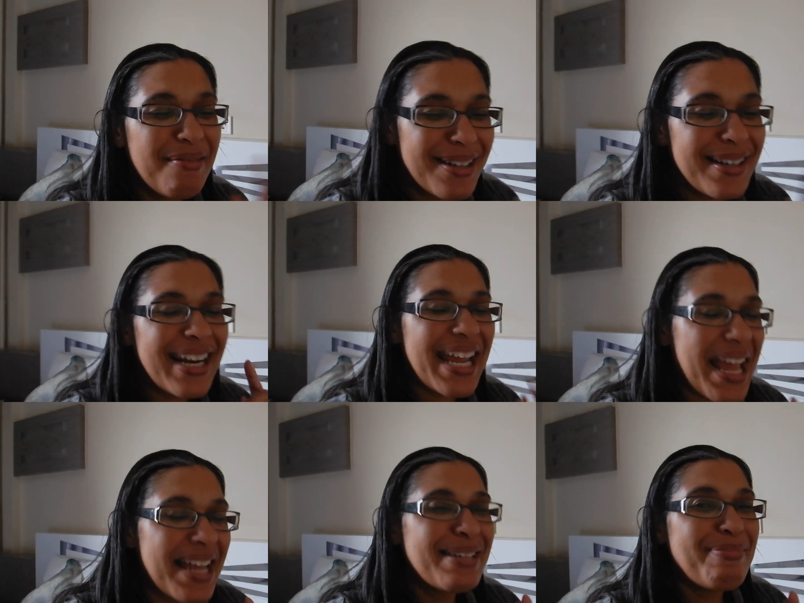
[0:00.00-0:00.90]
what could I
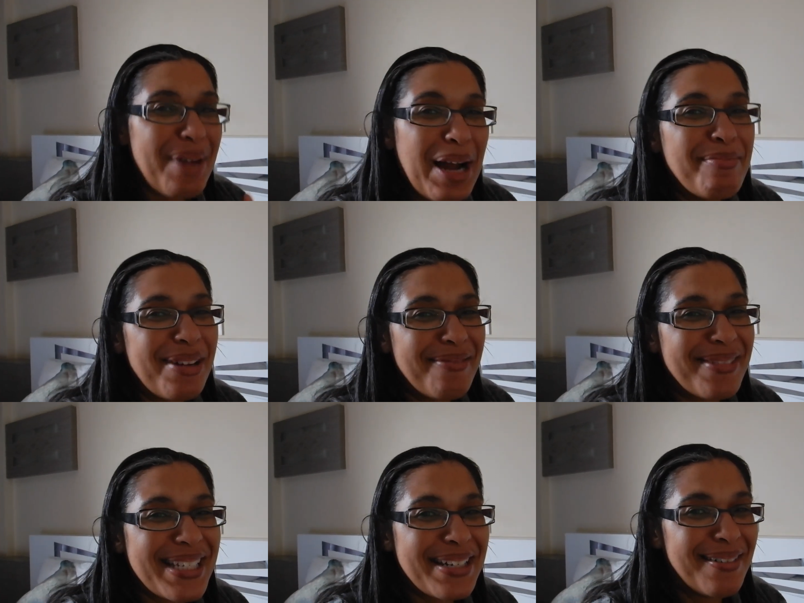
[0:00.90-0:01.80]
add to my
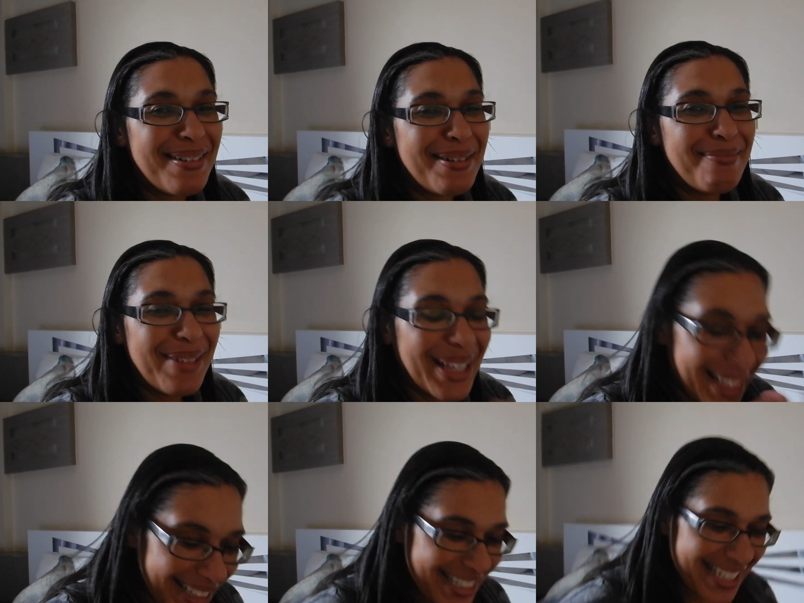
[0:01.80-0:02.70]
breakfast at home
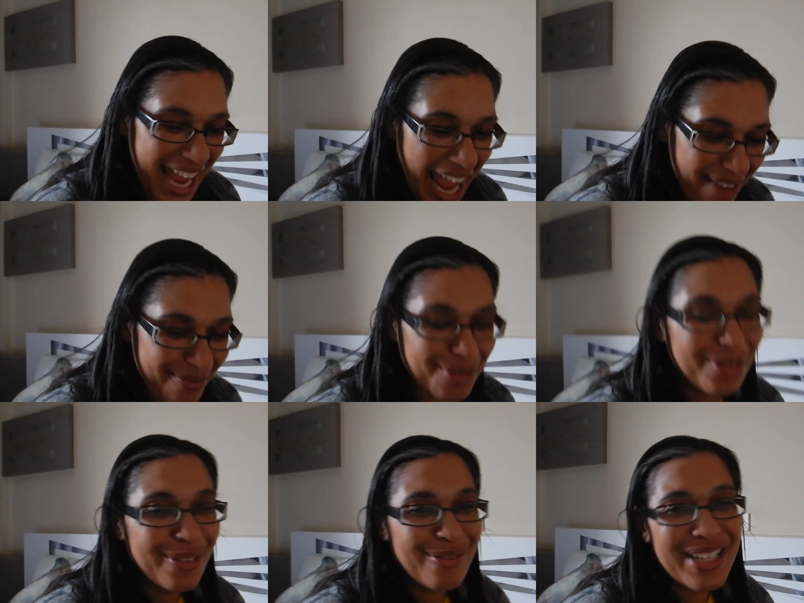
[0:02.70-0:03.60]
to have
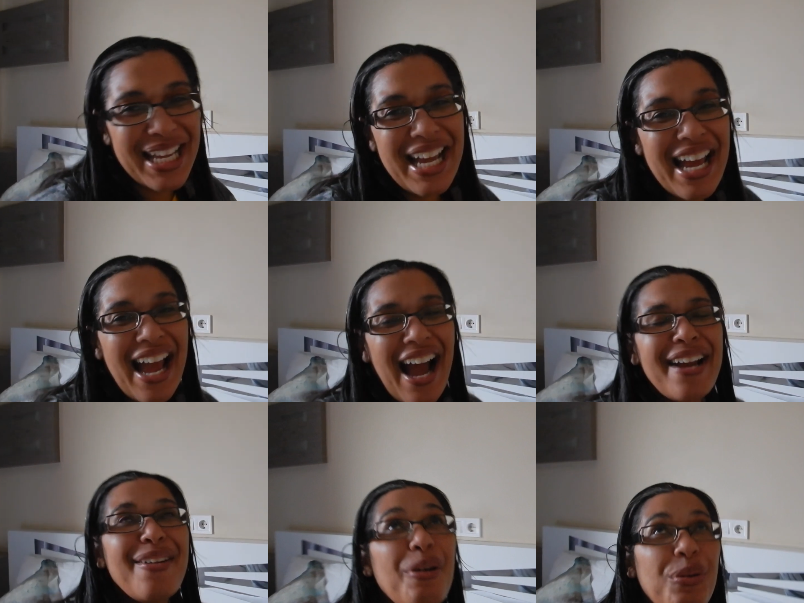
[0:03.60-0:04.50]
all of,
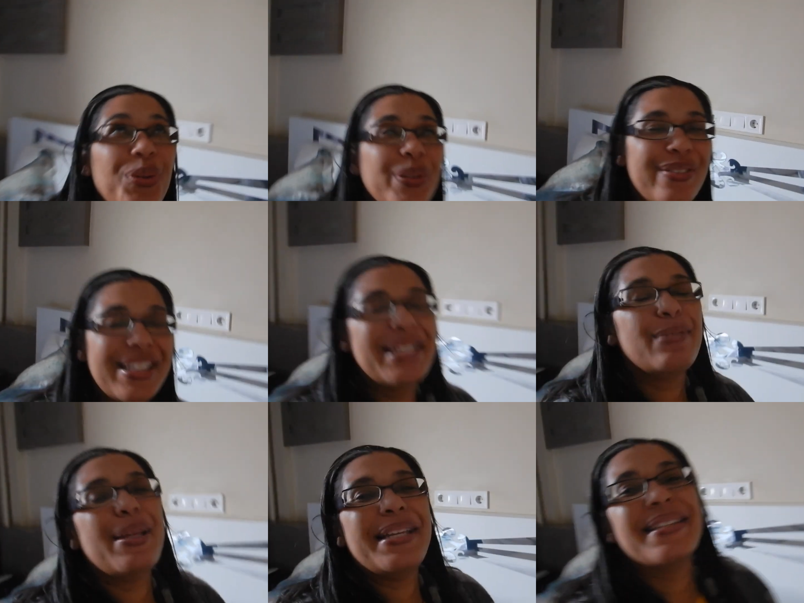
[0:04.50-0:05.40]
not all of these
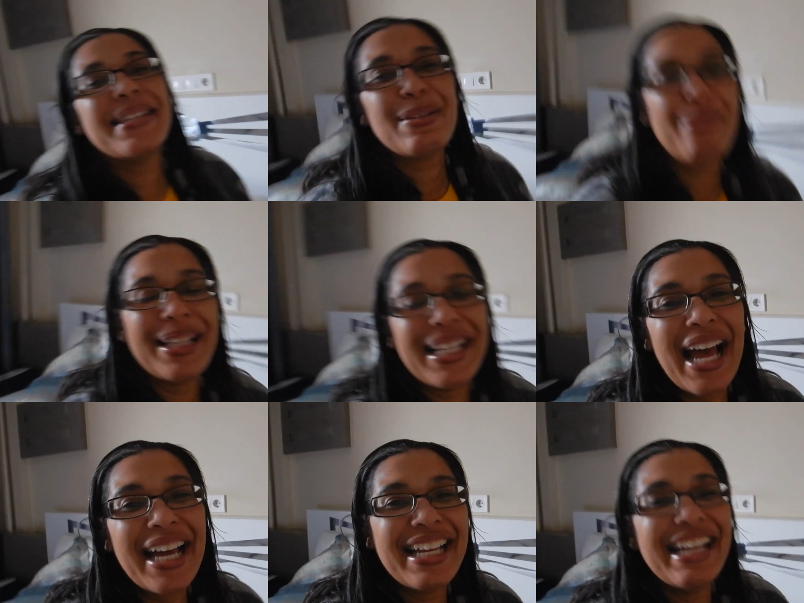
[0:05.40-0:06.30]
pieces, but
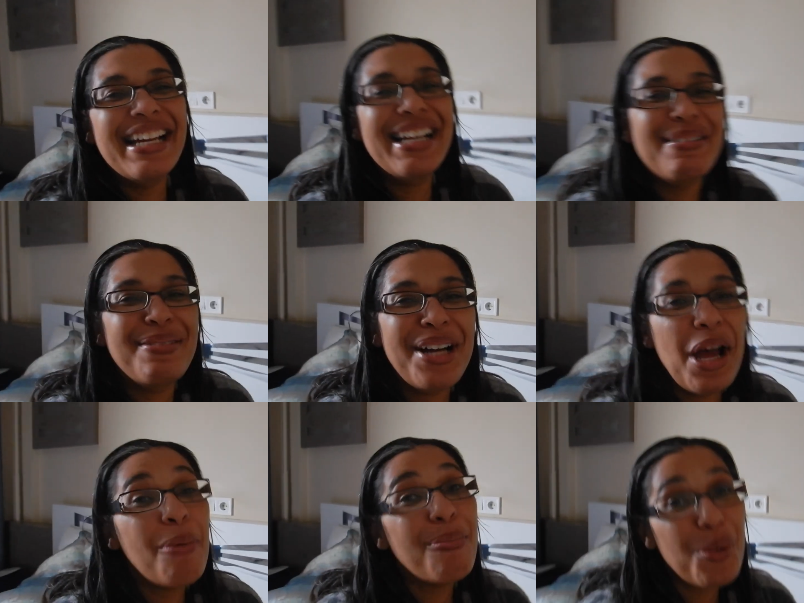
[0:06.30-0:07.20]
like
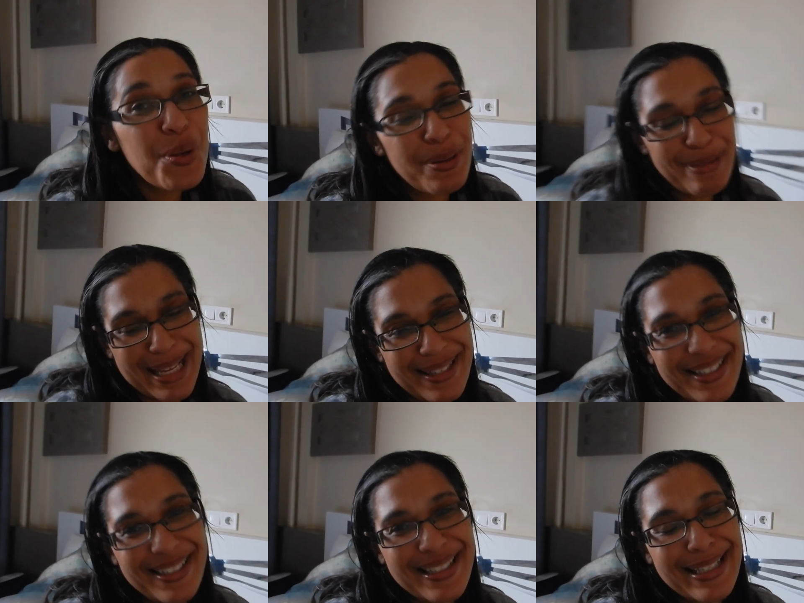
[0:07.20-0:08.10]
more
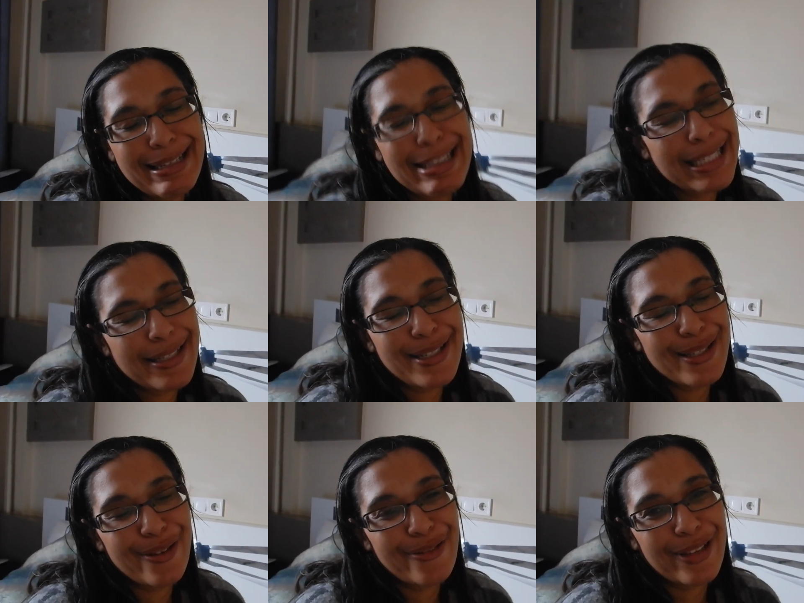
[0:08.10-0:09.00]
pieces, because it's just
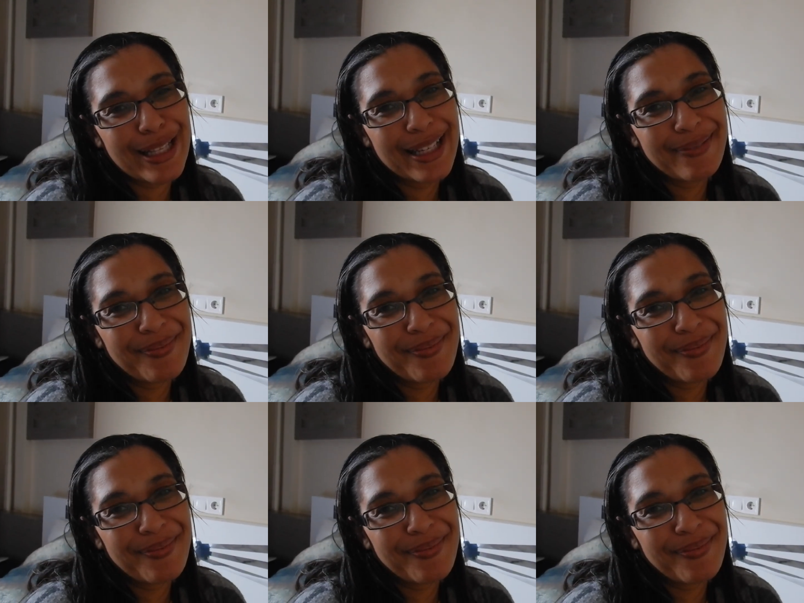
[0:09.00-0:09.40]
so filling.